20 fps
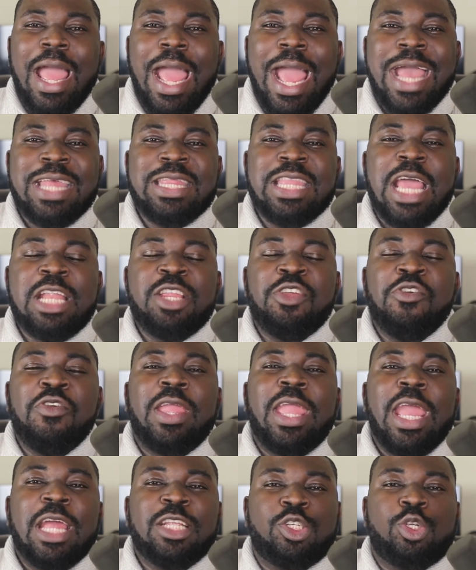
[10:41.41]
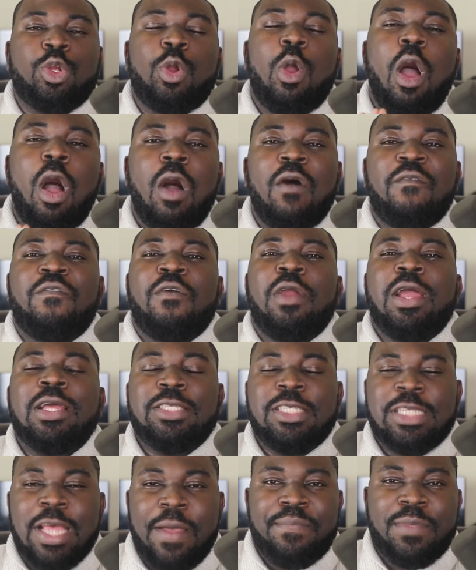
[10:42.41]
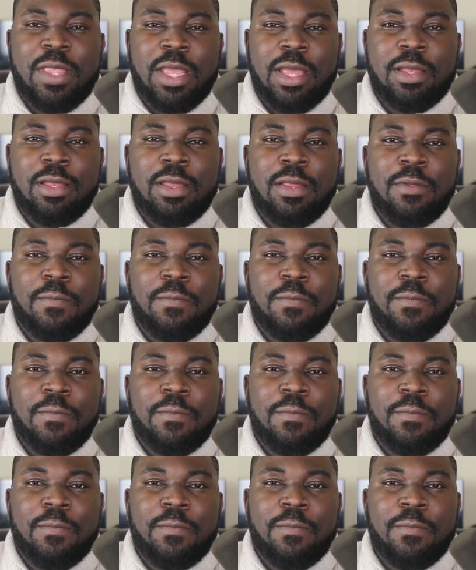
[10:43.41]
and then you get your offer accepted.